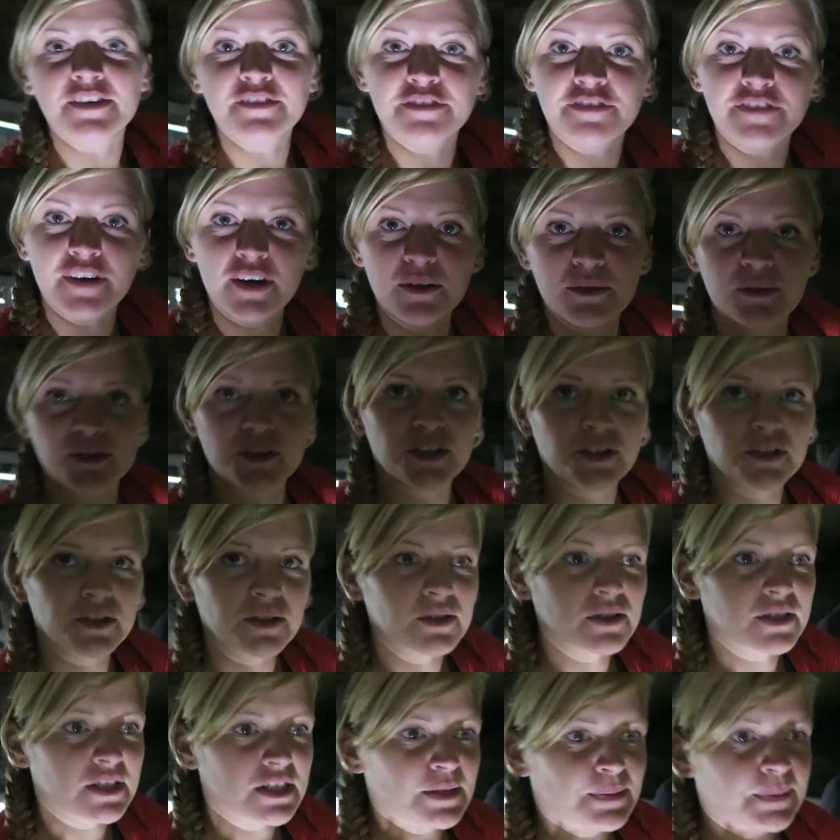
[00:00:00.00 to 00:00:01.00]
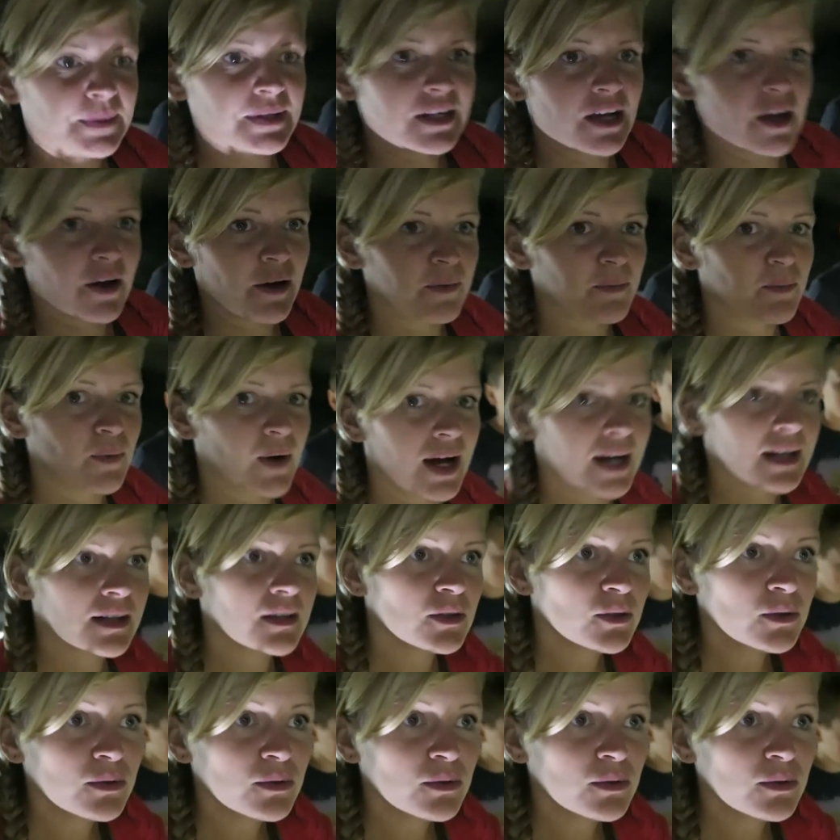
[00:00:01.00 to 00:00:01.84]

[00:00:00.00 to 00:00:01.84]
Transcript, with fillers: In phone news, it's been going well.